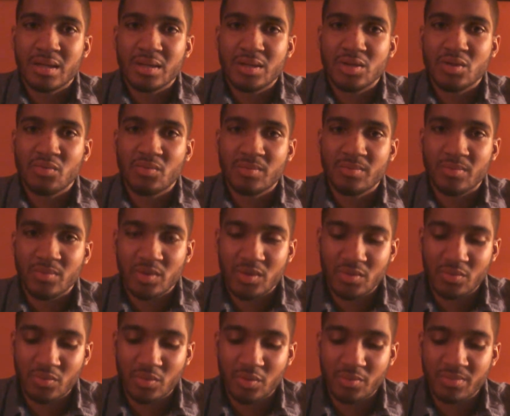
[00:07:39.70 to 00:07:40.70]
you
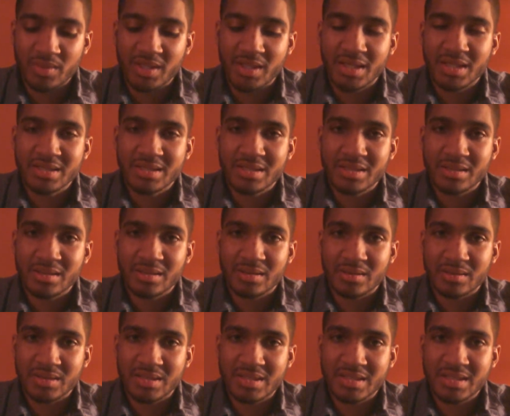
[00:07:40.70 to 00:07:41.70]
will begin
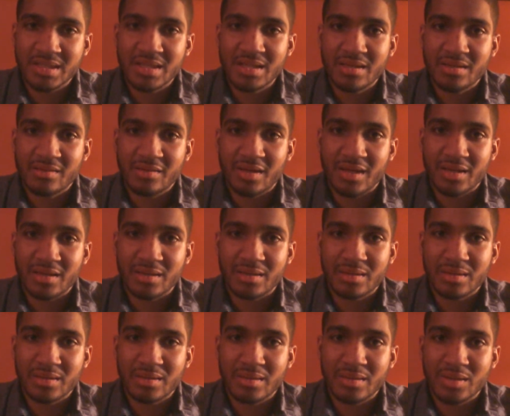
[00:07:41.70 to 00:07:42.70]
to see that
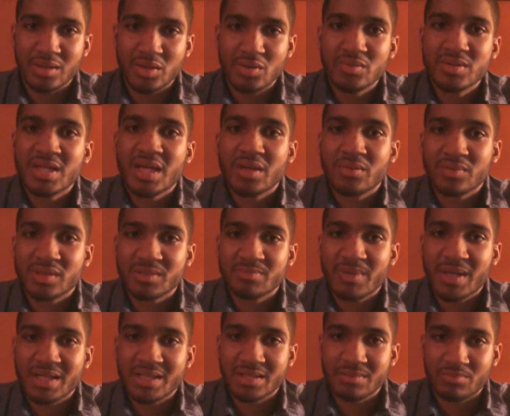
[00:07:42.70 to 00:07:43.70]
you take
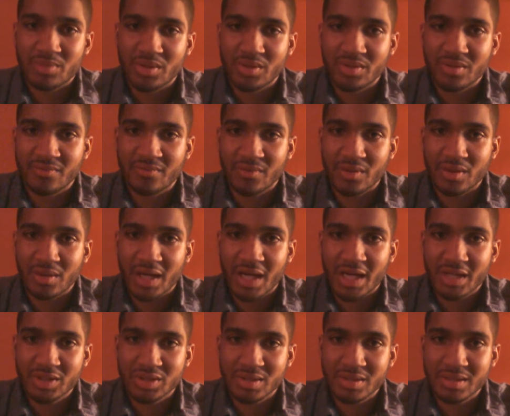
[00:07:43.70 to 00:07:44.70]
responsibility for your
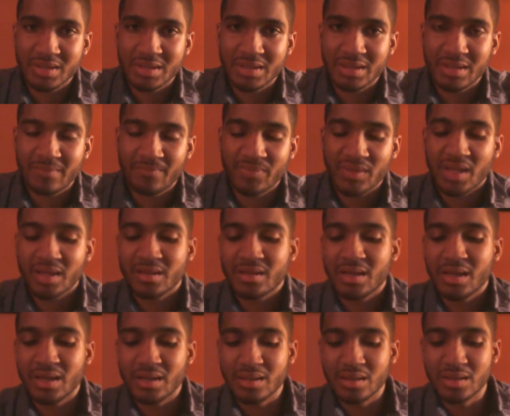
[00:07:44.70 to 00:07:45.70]
actions. And
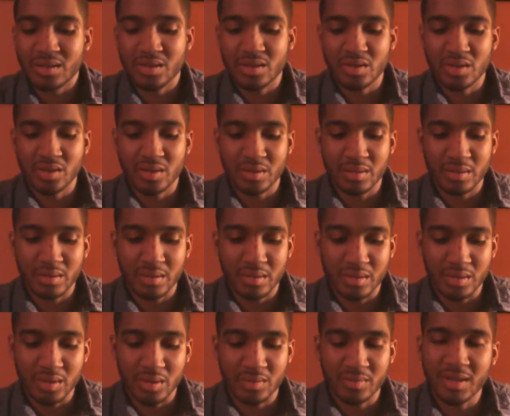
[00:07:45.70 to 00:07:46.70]
that
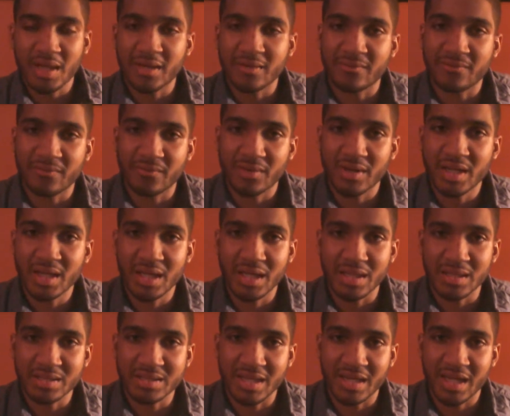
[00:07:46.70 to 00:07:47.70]
you're not
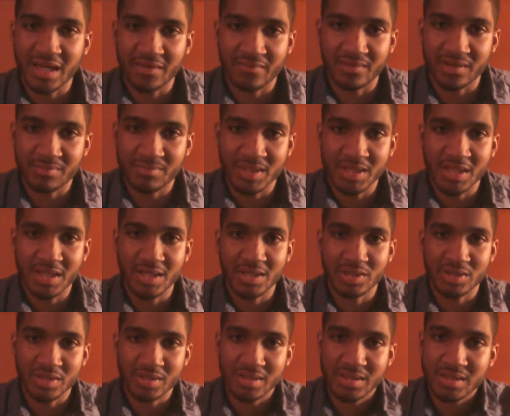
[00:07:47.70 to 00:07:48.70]
afraid to have
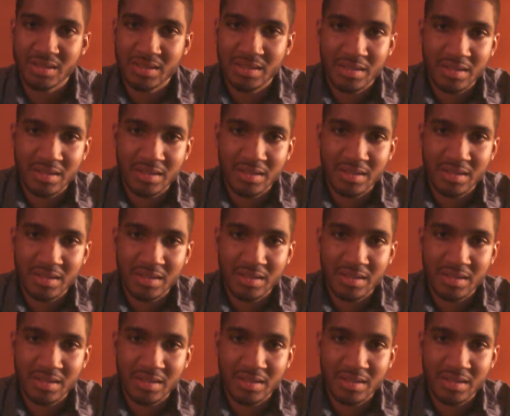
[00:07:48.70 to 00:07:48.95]
limitations.